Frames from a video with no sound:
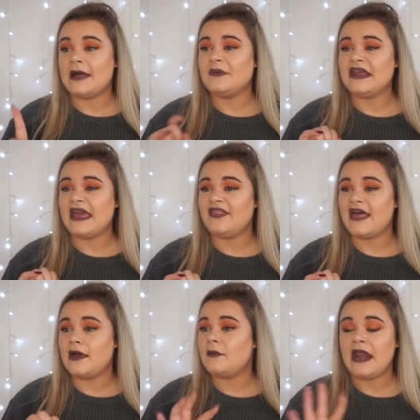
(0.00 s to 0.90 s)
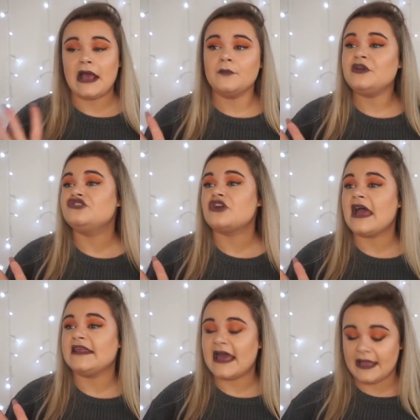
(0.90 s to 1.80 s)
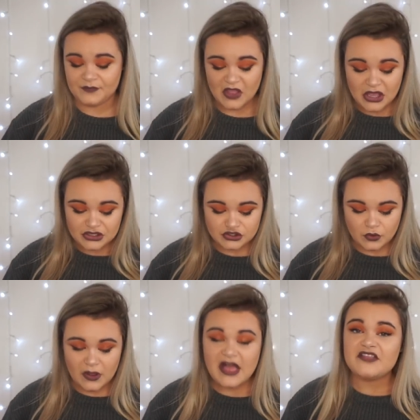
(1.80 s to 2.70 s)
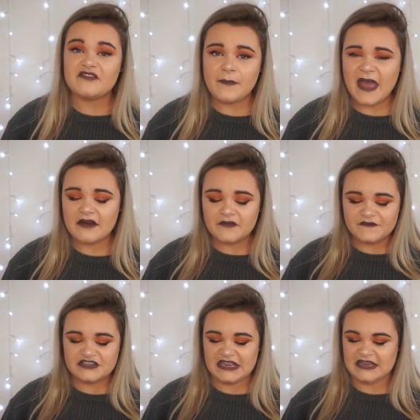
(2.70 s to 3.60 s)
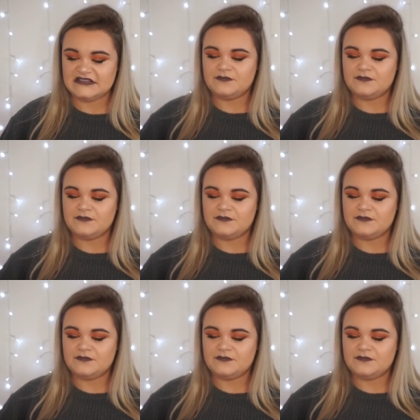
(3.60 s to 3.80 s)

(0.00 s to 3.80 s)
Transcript: I'm gonna get them and I'm gonna try them. So they're a pair of jeans,